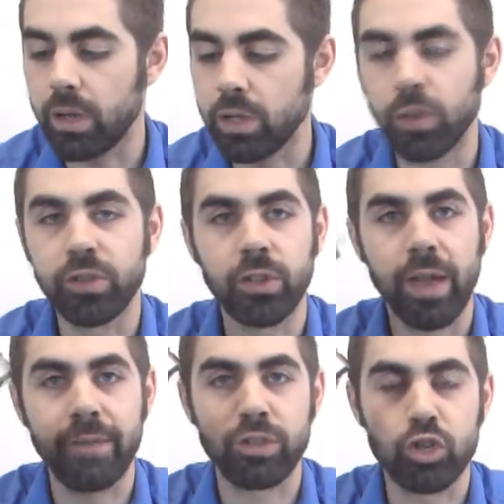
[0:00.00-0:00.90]
You'll still
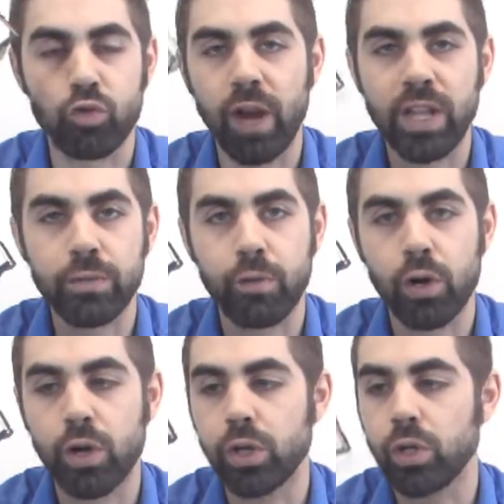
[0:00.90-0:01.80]
have to
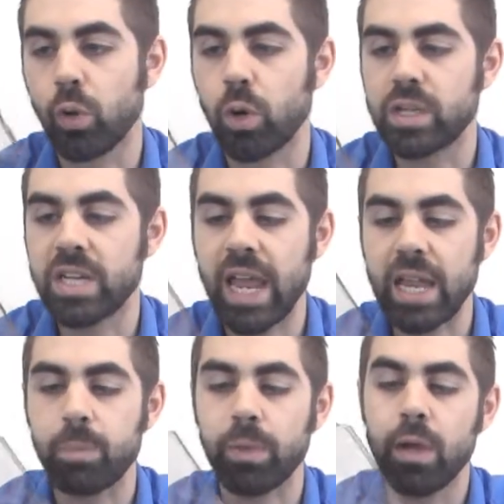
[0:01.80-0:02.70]
transfer your
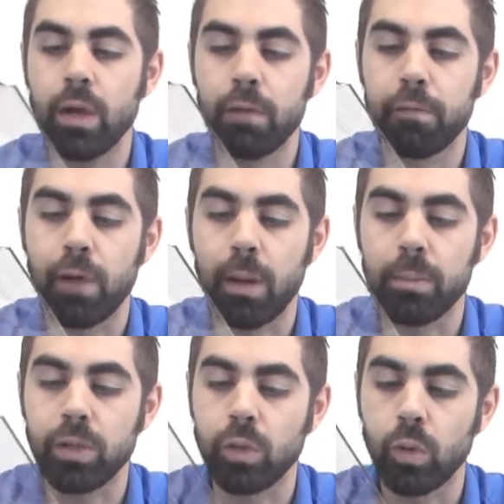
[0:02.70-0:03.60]
tape
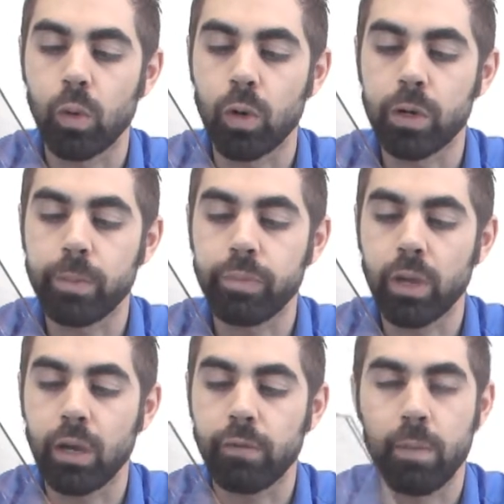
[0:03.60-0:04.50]
from your
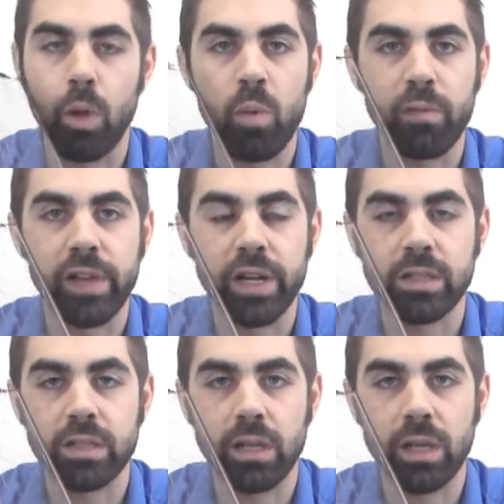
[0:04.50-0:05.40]
from the
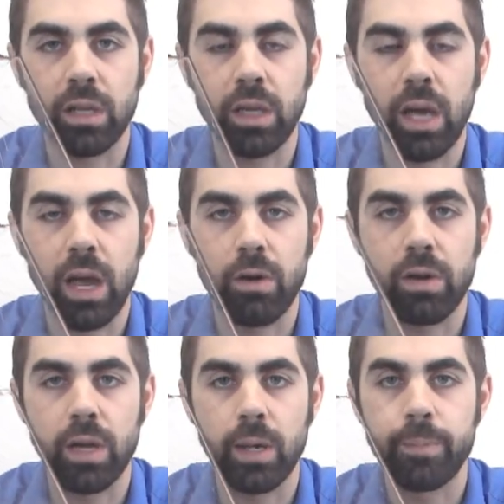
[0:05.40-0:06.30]
HomeFlex
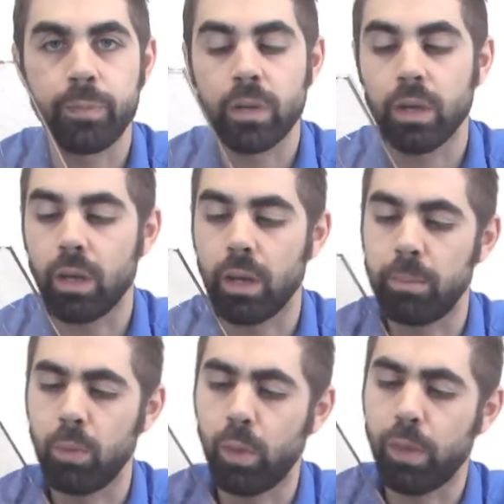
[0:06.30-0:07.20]
area,
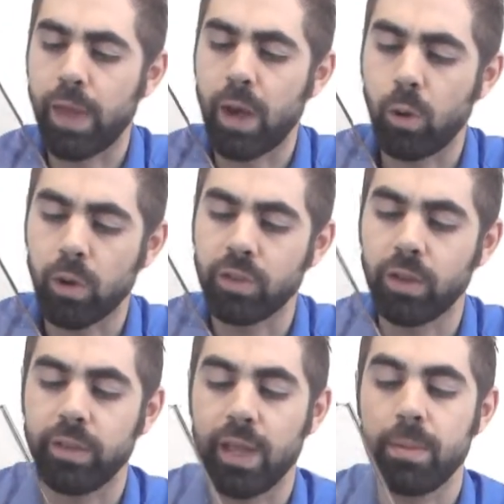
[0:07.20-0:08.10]
both of that
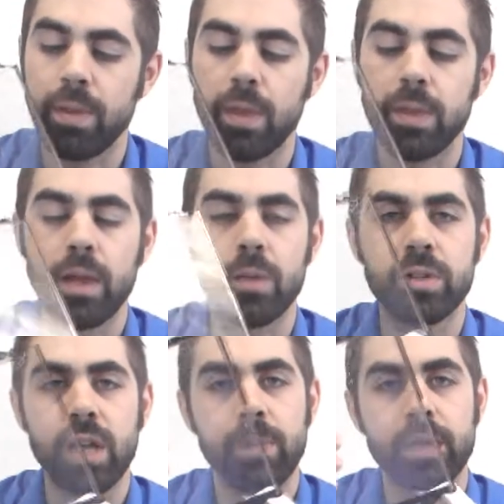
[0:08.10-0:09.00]
horizontal tape and then the other
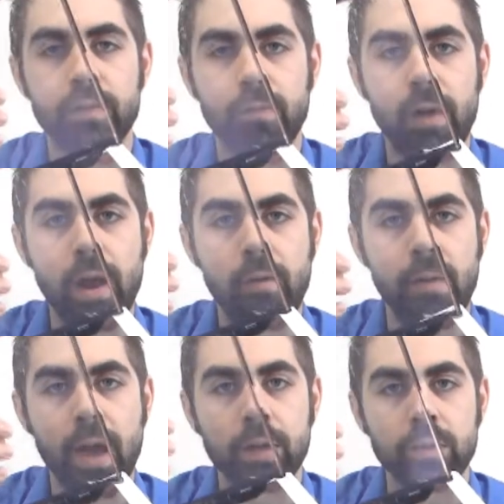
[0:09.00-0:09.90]
tape that's right
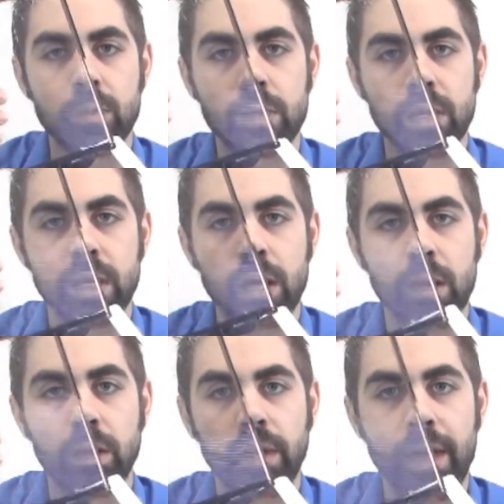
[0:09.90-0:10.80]
around to the
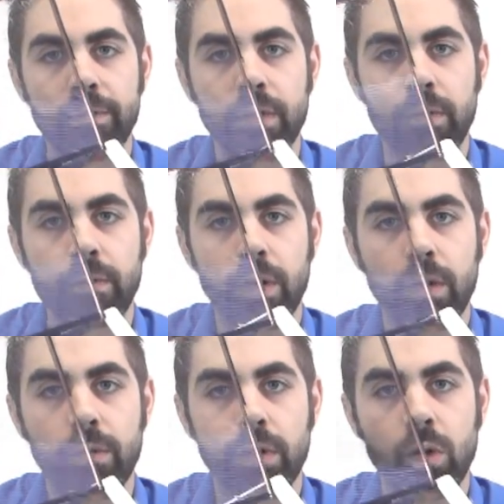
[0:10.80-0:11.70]
kind of left of
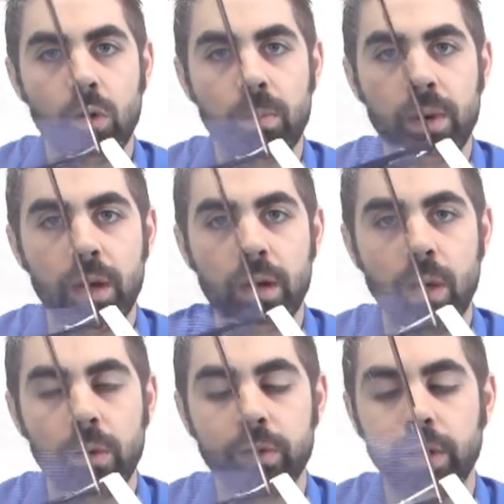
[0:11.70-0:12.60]
the home button
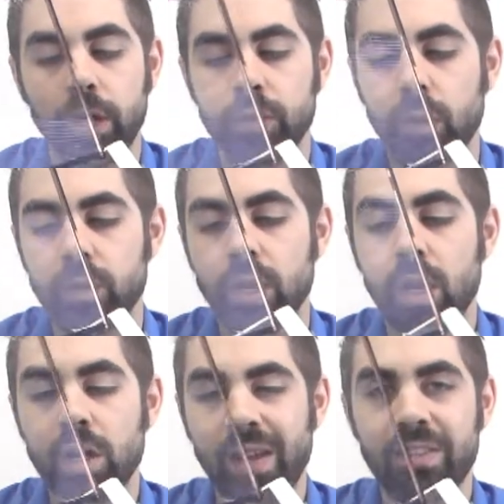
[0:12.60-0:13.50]
on those electrodes.
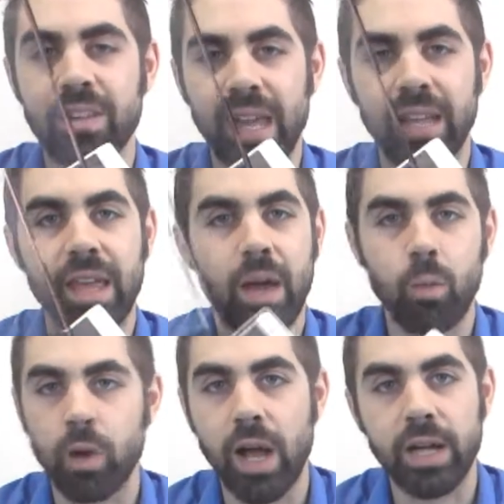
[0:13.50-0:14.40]
You have to take that.
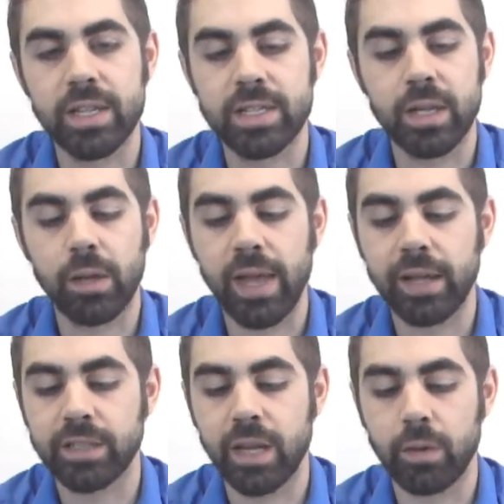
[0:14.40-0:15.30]
We're not going to sell that
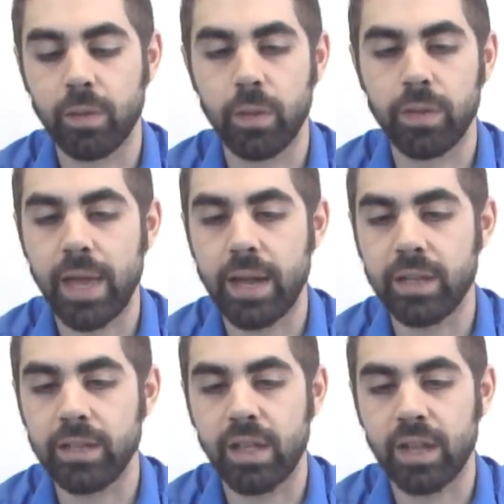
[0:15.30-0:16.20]
because I don't know that that
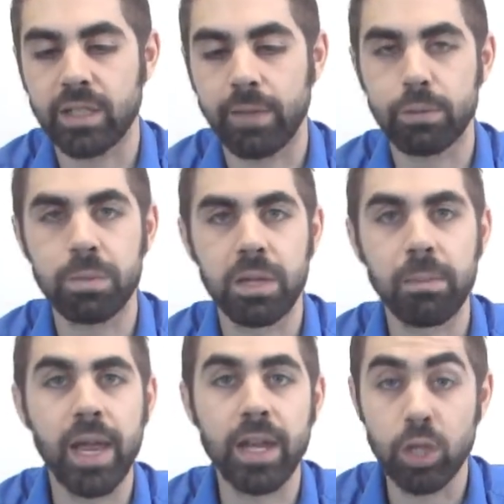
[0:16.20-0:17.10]
exact stuff is being
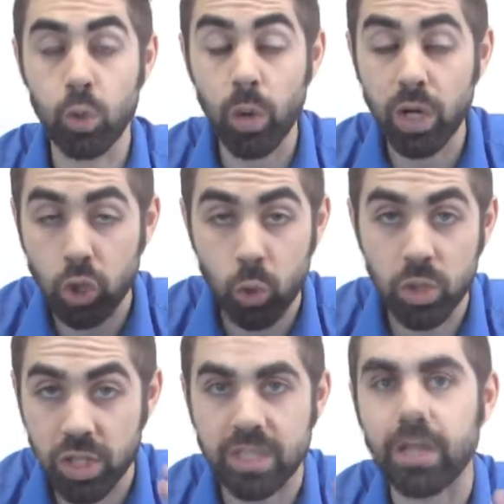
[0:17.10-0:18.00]
made, and you want to
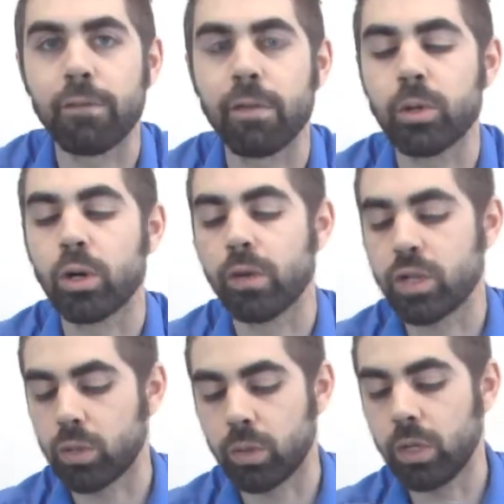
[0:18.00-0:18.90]
use the stuff from your
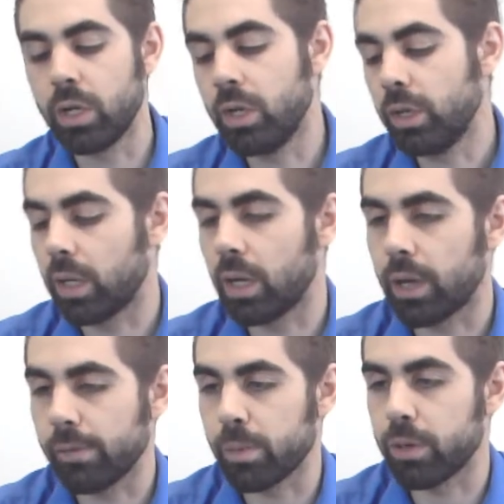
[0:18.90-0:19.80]
original
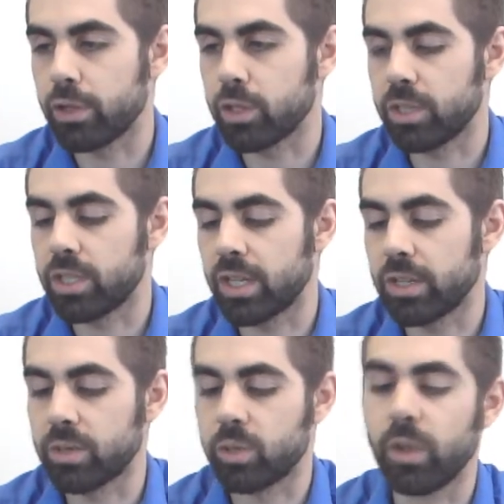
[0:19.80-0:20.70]

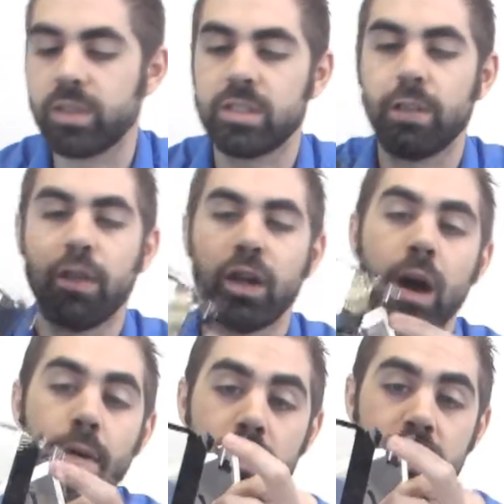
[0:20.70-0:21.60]
digitizer, as well as the stuff that
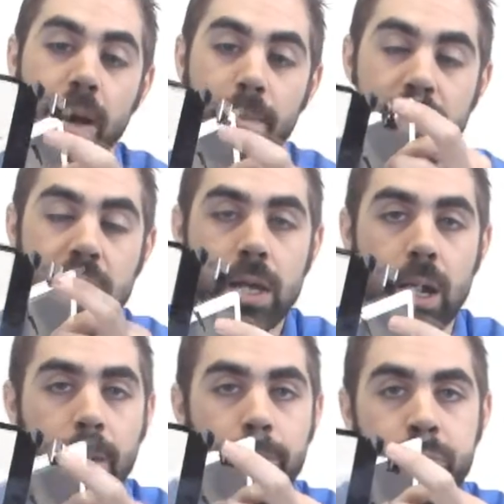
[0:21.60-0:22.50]
covers up
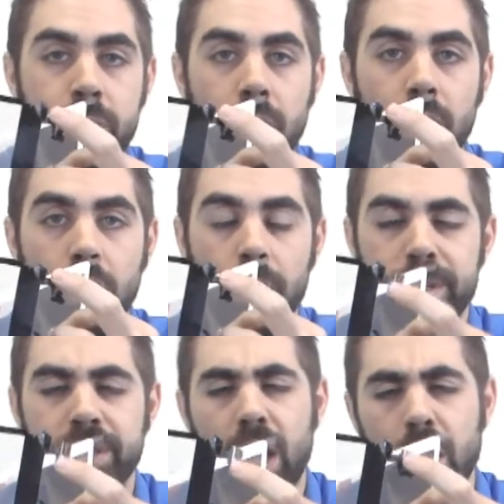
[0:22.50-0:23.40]
the
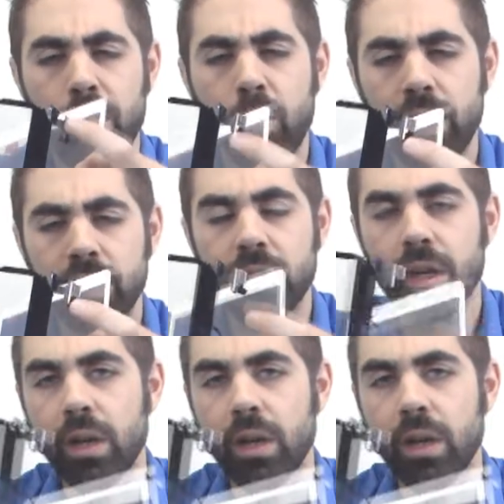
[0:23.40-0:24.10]
solder points